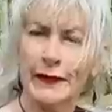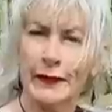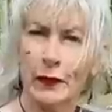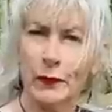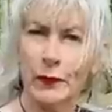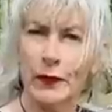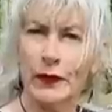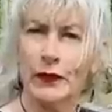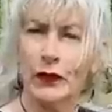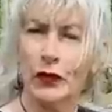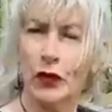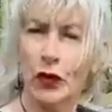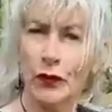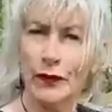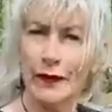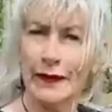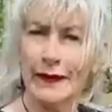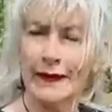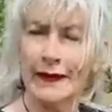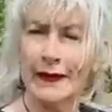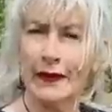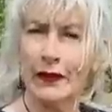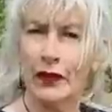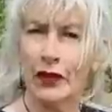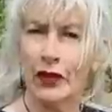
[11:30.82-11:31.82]
something to
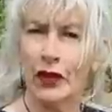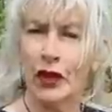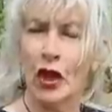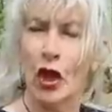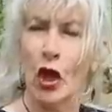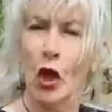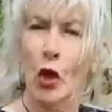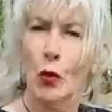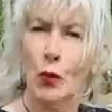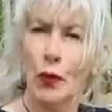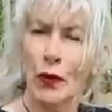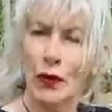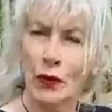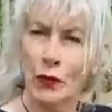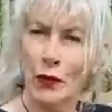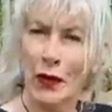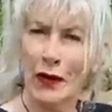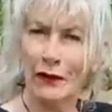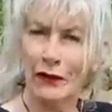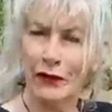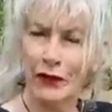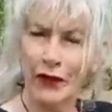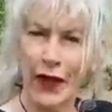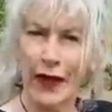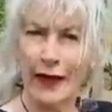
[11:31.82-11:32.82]
consider when you
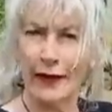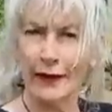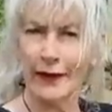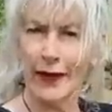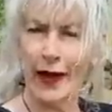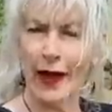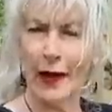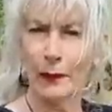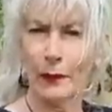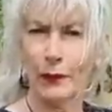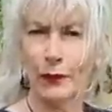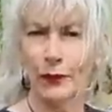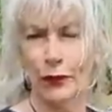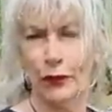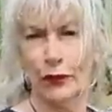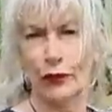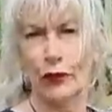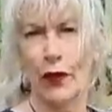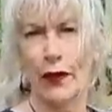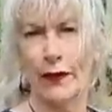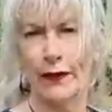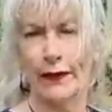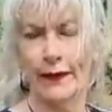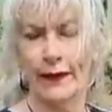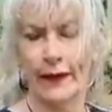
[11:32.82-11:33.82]
have that type of stress